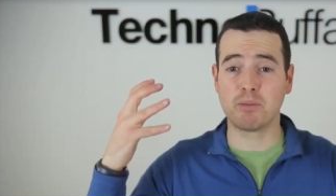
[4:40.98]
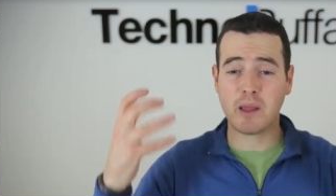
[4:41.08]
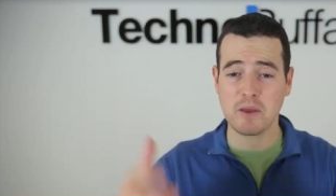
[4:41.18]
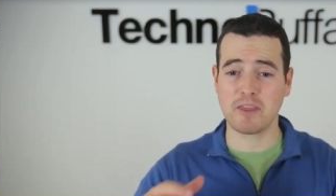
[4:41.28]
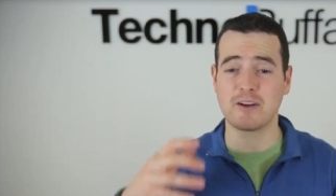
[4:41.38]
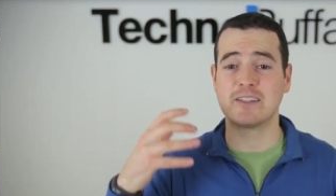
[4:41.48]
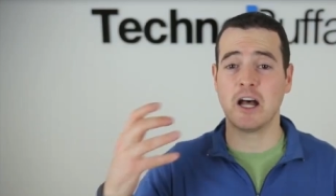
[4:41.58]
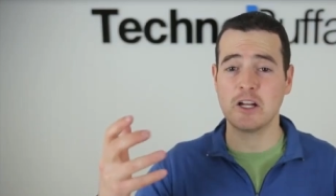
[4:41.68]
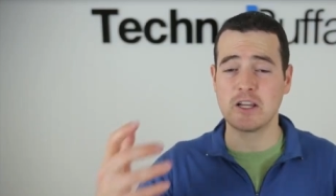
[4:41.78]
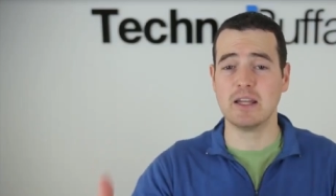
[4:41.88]
play with it or
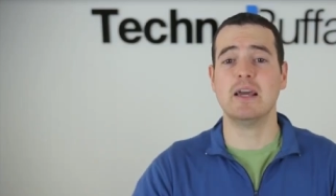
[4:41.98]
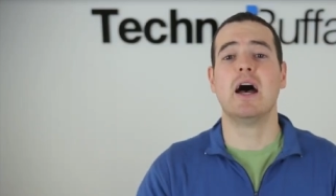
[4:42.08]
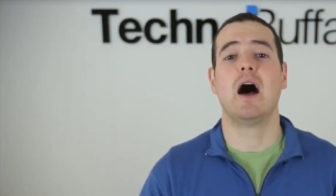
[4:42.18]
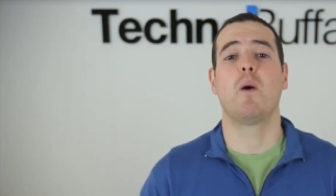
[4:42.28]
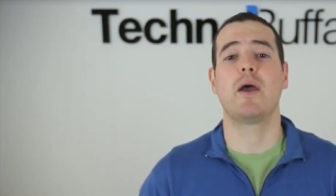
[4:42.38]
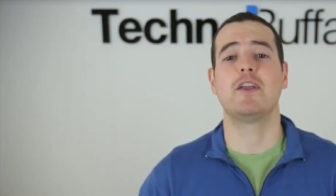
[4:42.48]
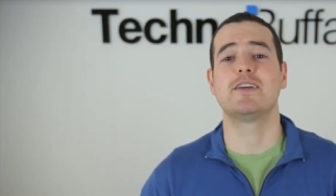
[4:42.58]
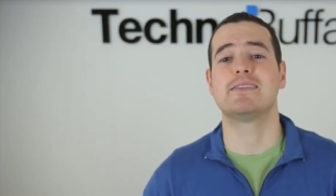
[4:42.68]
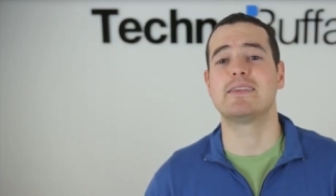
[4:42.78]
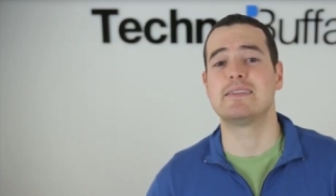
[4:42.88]
touch it. Uh, we had a
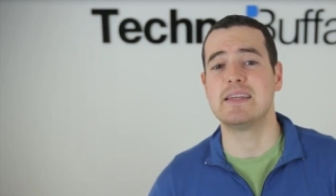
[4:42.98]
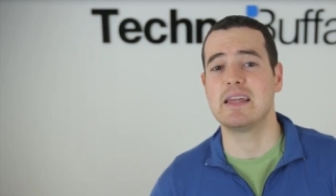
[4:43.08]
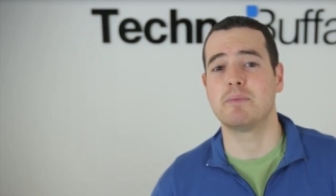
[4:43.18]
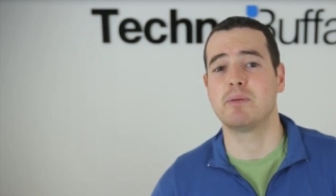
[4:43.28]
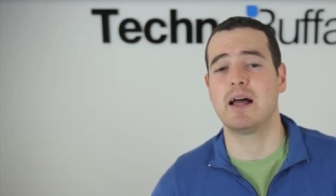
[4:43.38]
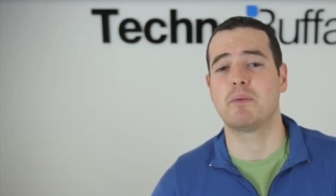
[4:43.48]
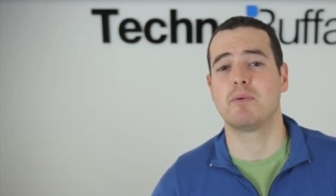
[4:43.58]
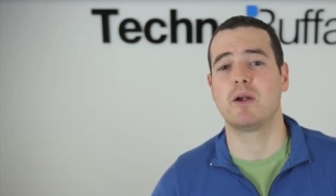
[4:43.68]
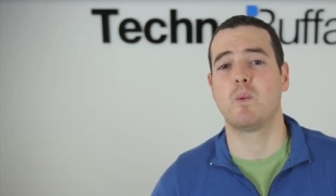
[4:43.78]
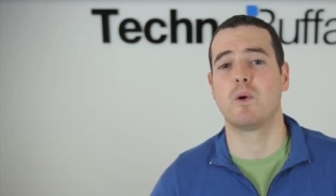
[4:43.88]
chance to see it at
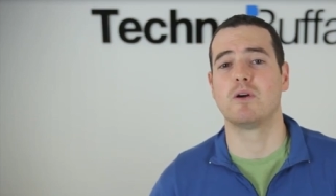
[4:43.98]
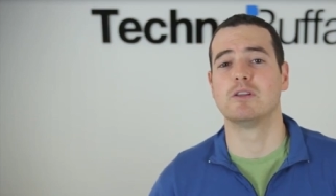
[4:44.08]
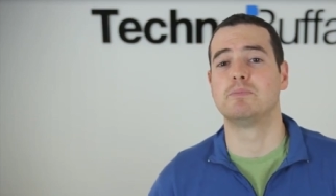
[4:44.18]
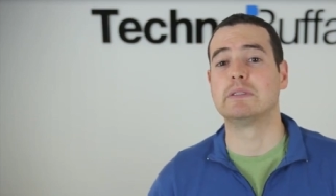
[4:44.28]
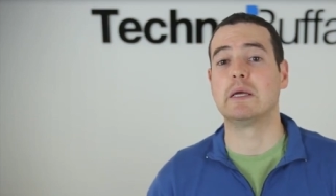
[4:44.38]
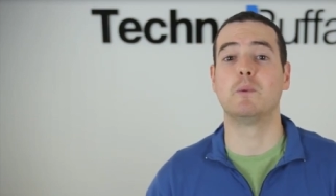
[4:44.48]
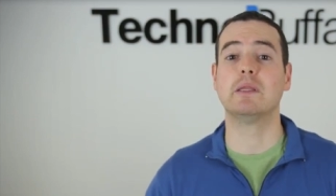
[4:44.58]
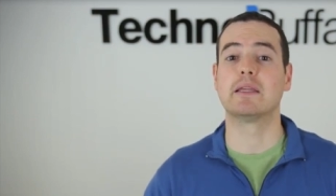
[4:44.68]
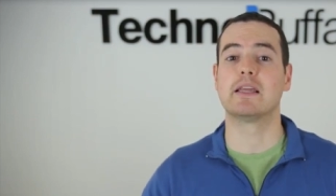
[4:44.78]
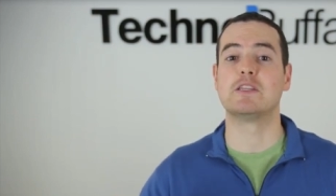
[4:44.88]
BlackBerry World, but they
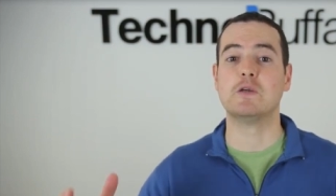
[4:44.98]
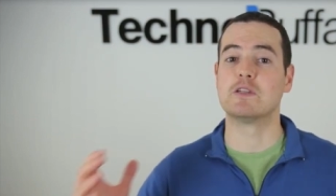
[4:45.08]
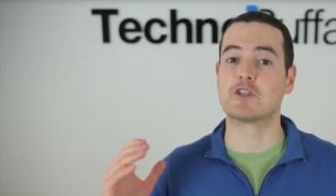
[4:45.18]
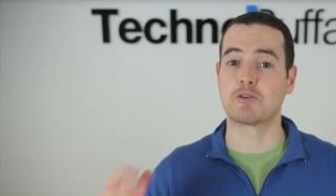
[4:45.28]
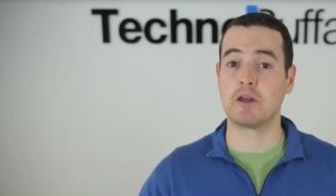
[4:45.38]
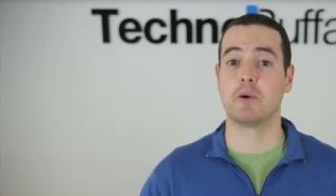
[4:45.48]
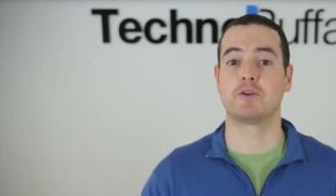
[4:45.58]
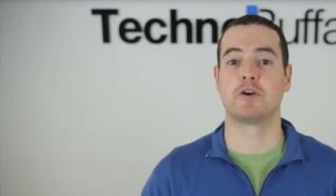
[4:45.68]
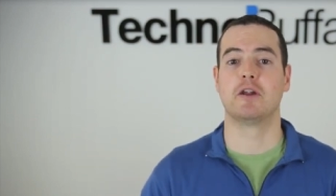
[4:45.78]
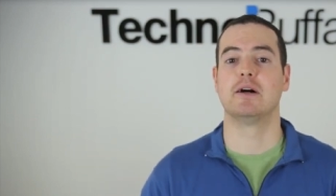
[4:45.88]
wouldn't let us use the screen or
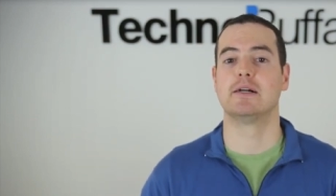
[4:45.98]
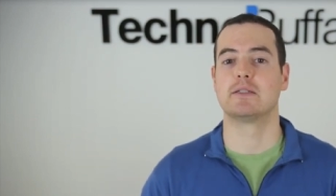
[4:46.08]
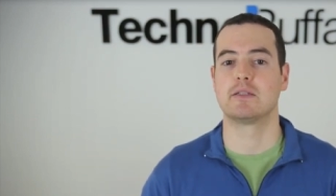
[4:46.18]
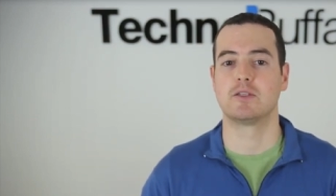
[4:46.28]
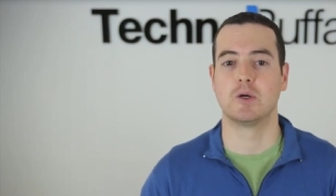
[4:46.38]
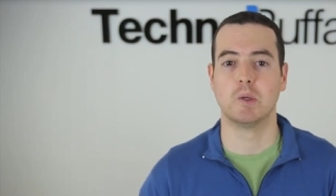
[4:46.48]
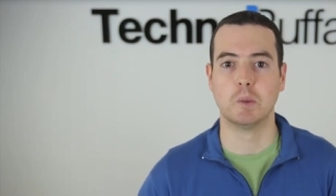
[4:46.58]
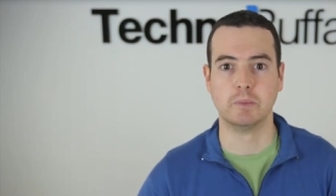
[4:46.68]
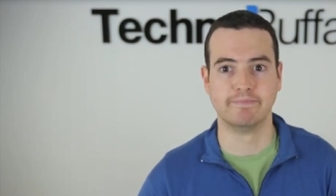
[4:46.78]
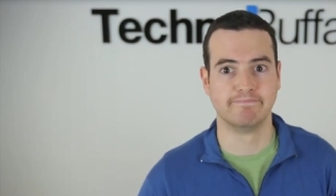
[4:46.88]
turn it on,
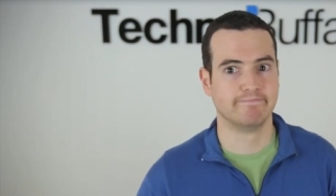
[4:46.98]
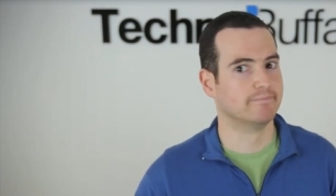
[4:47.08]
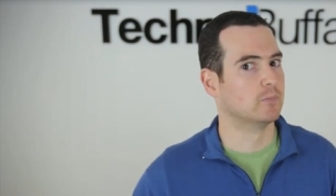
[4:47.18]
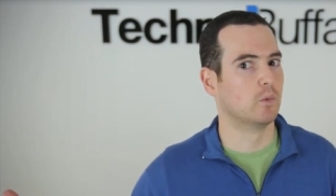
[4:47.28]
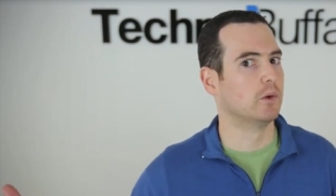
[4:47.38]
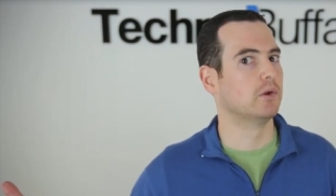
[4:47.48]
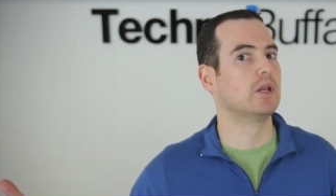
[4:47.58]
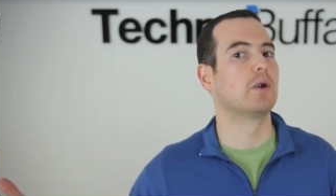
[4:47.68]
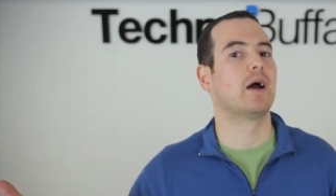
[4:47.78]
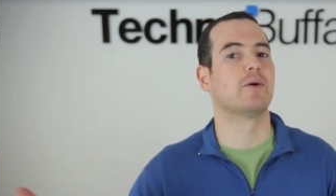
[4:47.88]
so we really
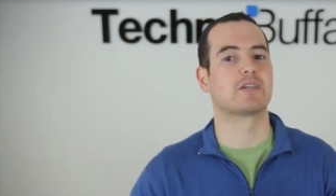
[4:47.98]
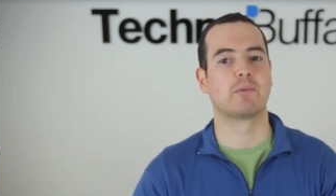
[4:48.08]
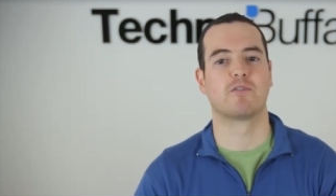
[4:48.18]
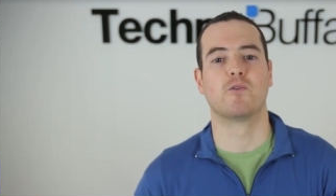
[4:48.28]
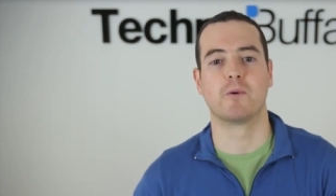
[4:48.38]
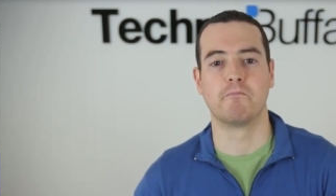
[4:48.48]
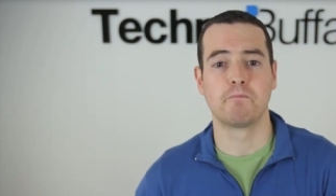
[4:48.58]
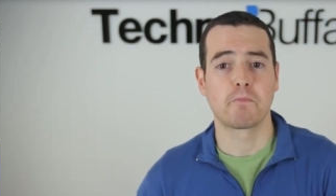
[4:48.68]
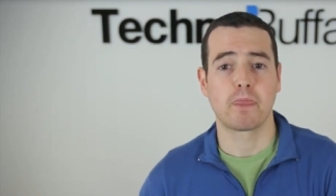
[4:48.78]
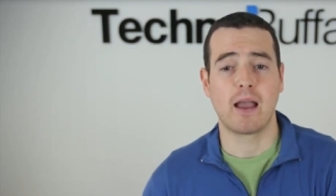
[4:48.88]
don't know how it's going to perform.
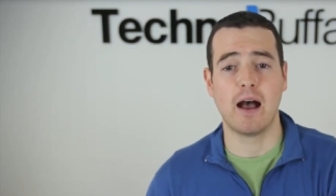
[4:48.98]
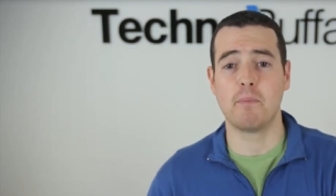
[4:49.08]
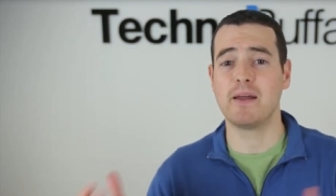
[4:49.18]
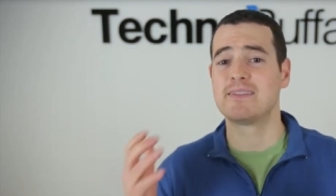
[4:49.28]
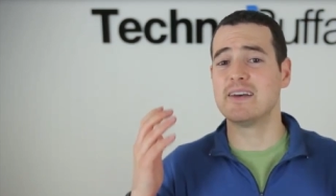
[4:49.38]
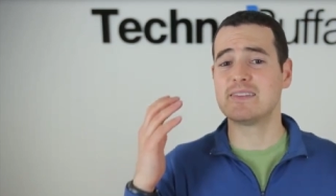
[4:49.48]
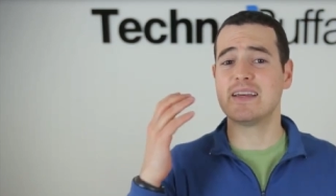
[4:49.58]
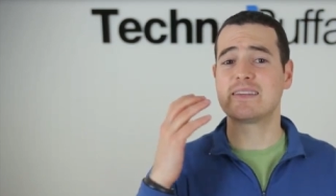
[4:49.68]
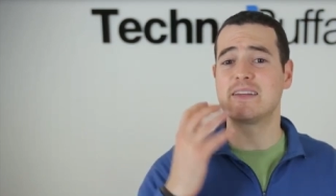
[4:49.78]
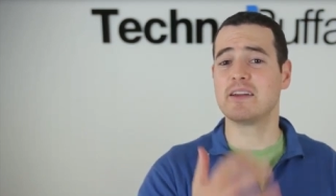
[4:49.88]
Um, that doesn't
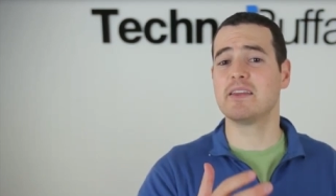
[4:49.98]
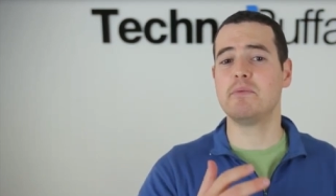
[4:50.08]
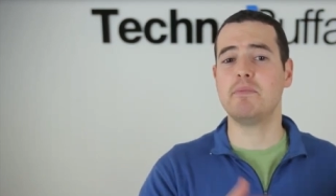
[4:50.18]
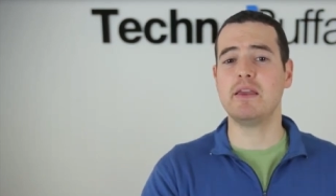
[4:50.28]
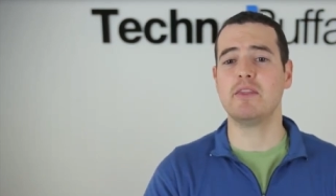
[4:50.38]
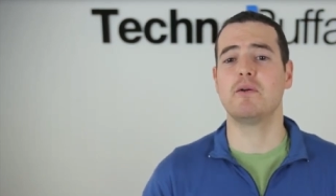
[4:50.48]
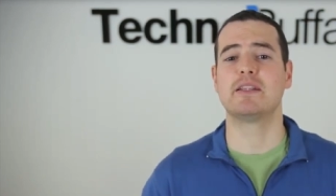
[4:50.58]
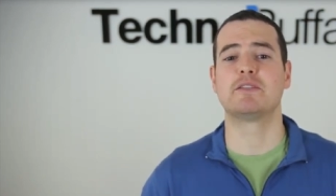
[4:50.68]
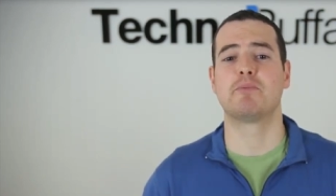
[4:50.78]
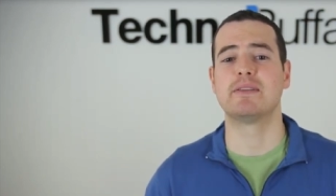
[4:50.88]
necessarily mean, though,
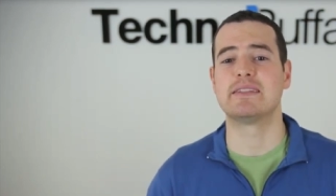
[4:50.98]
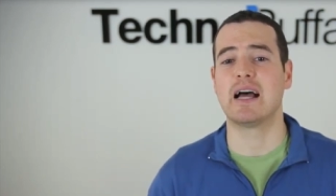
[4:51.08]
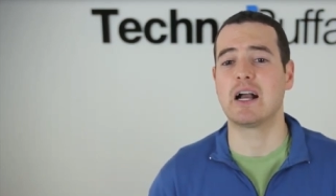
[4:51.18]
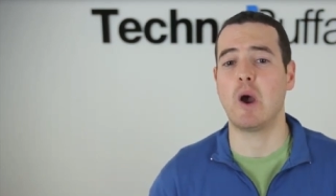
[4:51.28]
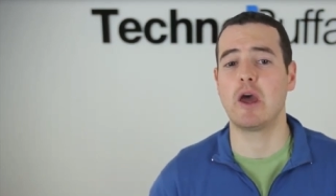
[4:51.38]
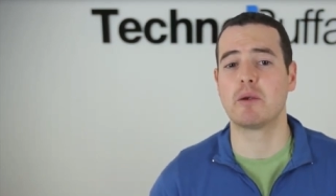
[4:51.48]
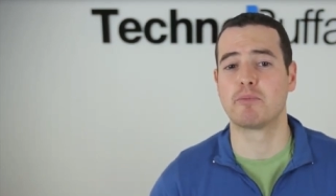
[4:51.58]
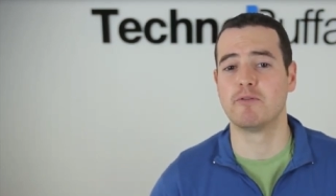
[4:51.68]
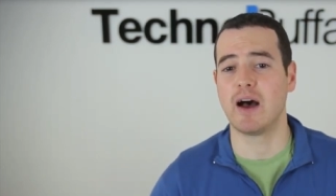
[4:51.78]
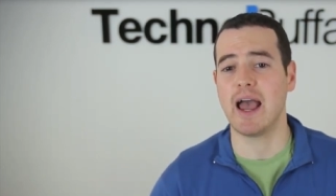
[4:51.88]
that Sprint's not going to
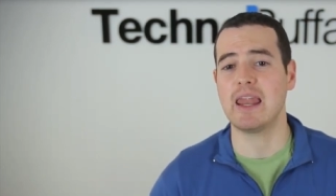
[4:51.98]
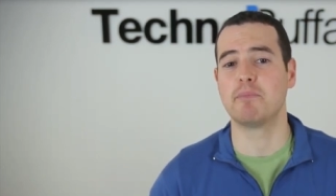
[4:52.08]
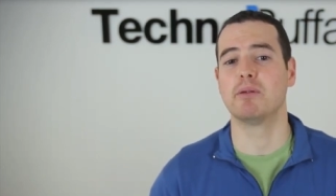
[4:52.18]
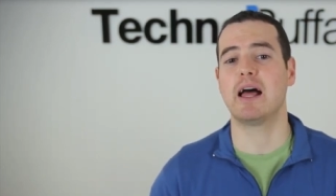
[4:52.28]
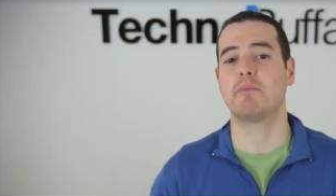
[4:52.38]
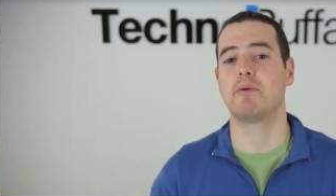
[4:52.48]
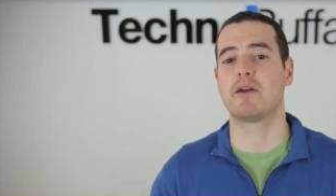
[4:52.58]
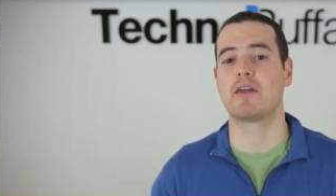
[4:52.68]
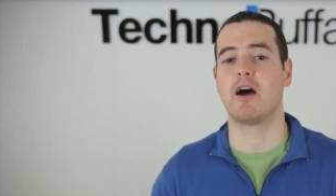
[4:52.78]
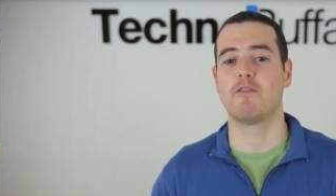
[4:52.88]
provide a
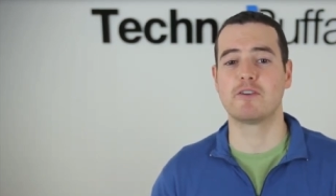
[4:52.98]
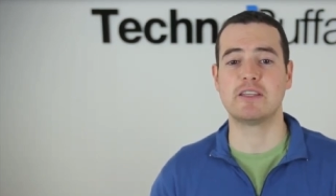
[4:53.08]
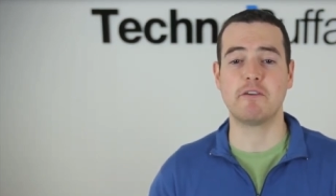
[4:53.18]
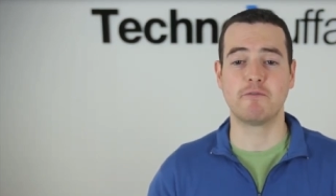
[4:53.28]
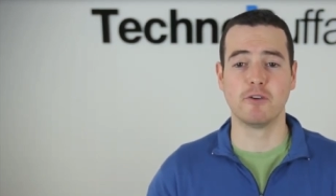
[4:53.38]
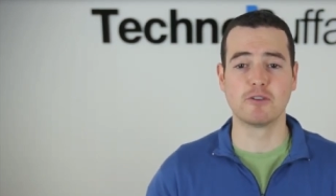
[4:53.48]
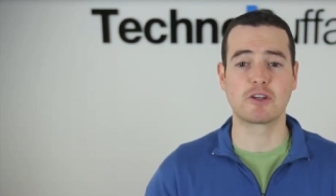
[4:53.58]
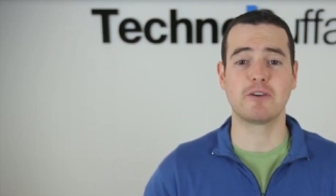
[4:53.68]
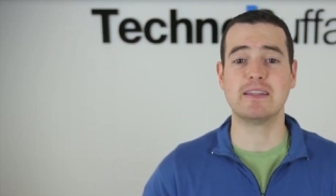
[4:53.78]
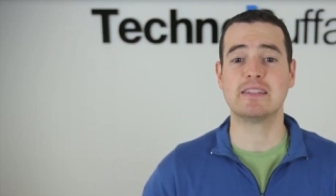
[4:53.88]
BlackBerry that offers a full
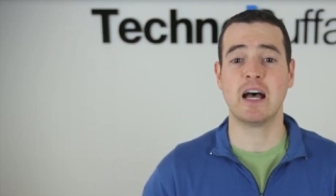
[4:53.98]
screen